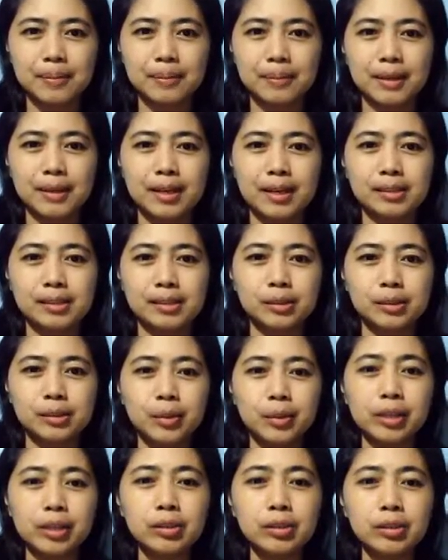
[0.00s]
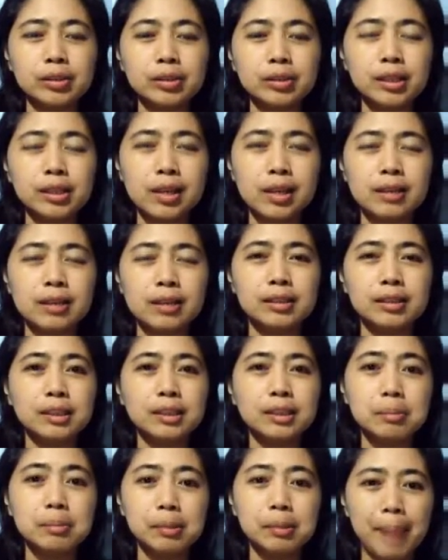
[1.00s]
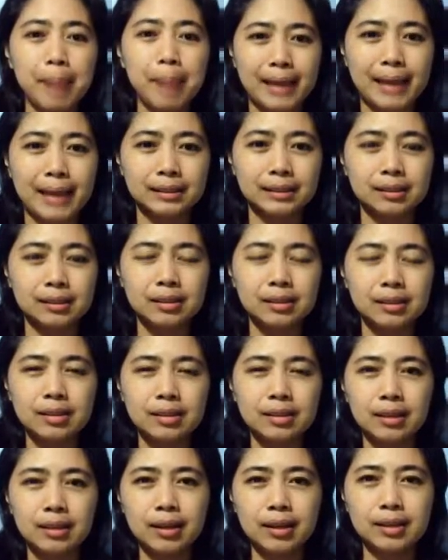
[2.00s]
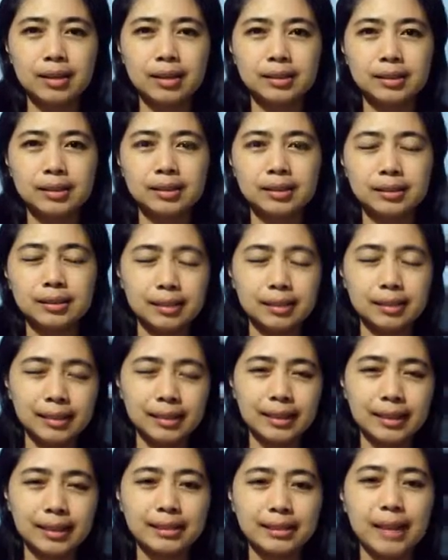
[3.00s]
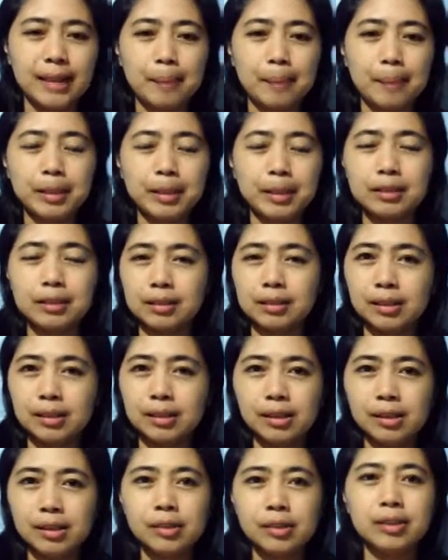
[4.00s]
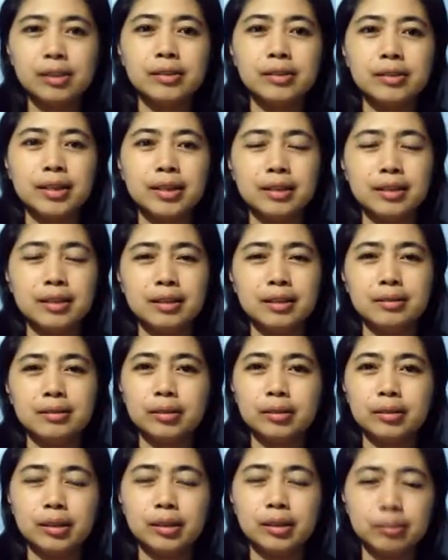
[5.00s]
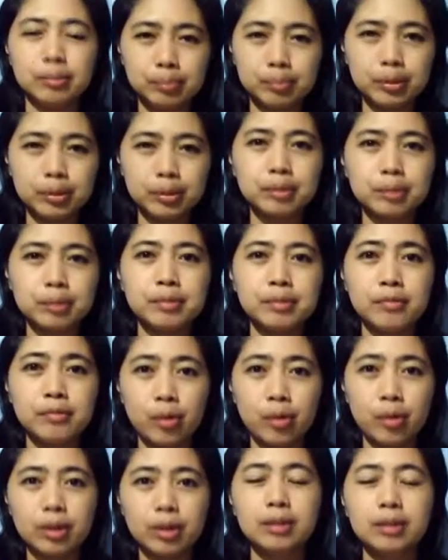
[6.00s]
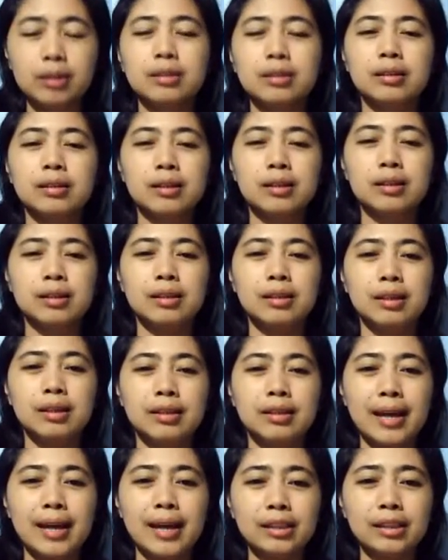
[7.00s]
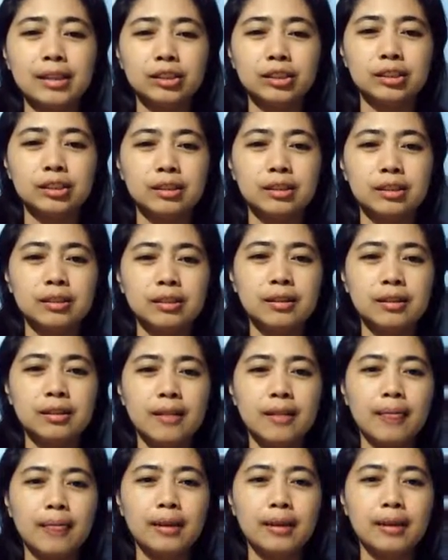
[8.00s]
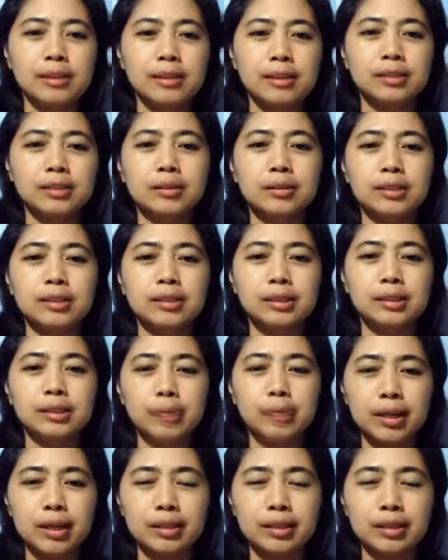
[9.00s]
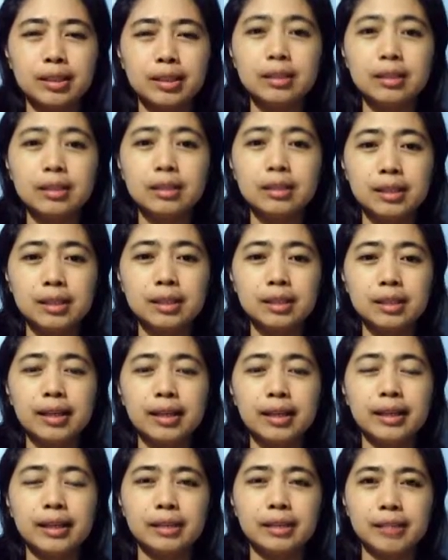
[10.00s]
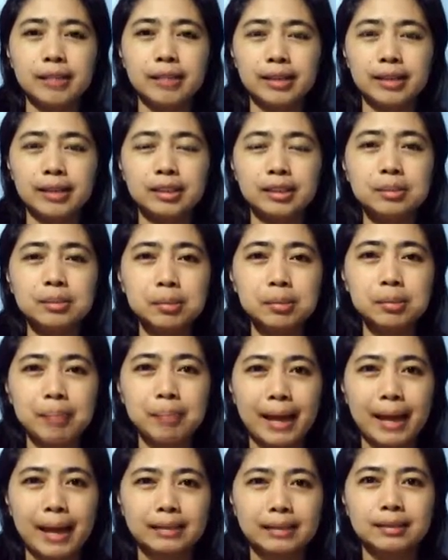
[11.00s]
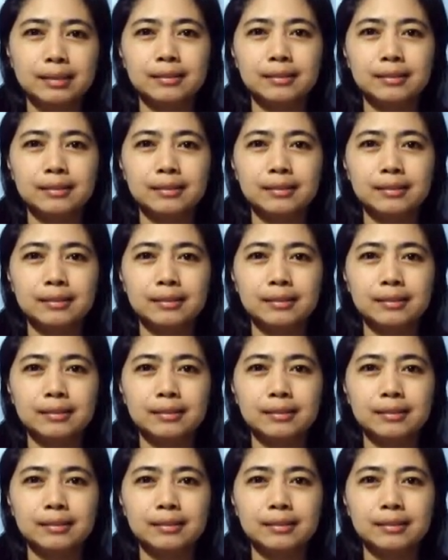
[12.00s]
Okay, so we are using here the simple past. Okay, the sentence happened already, okay, or before, okay, the action. Okay, so that's why did and advised, simple past.